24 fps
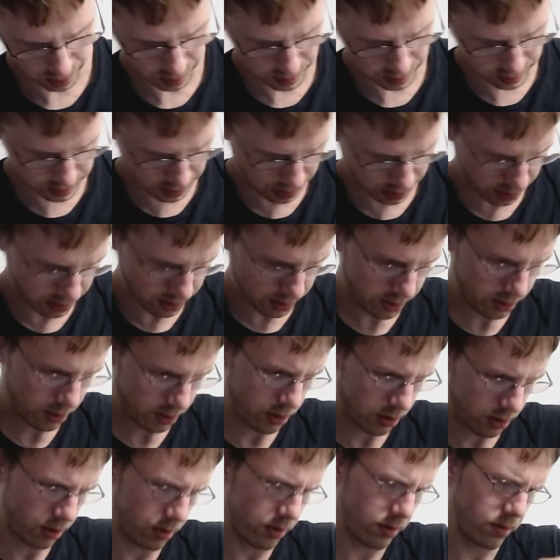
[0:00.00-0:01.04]
as that's
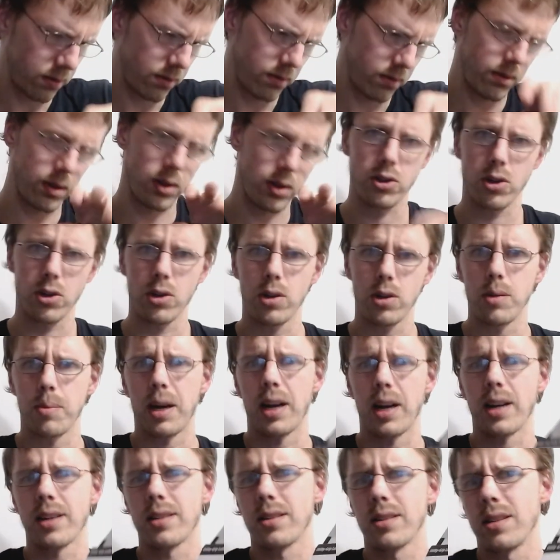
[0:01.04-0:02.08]
concerned, I'll show you the
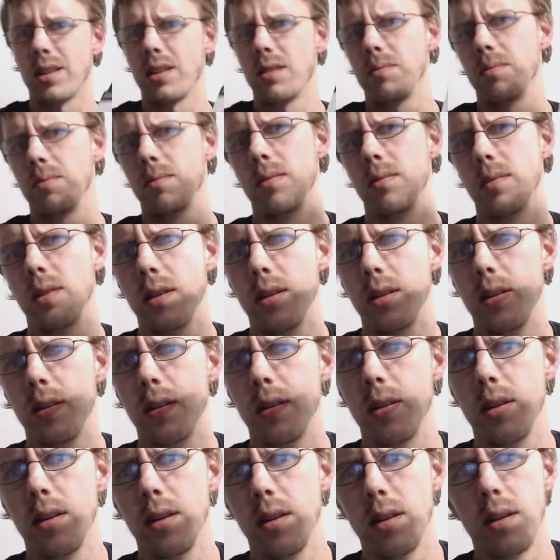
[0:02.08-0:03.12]
box again.
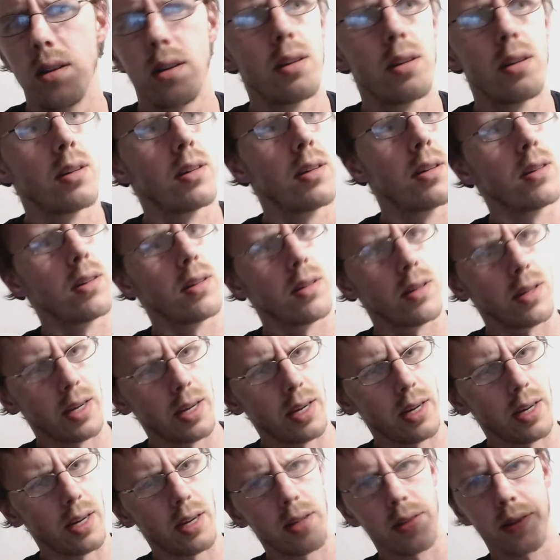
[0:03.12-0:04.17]

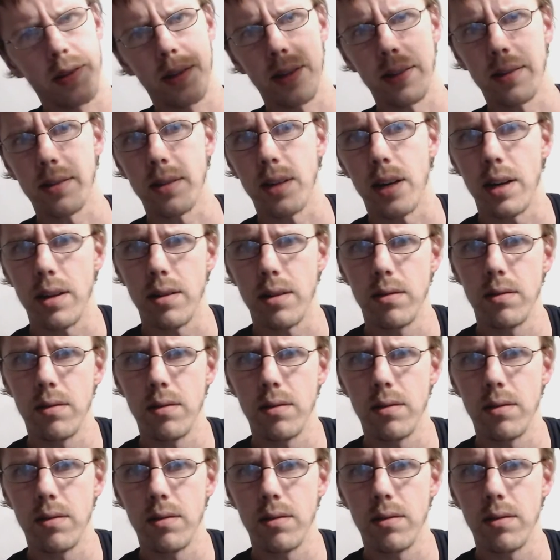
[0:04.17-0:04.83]
And this side.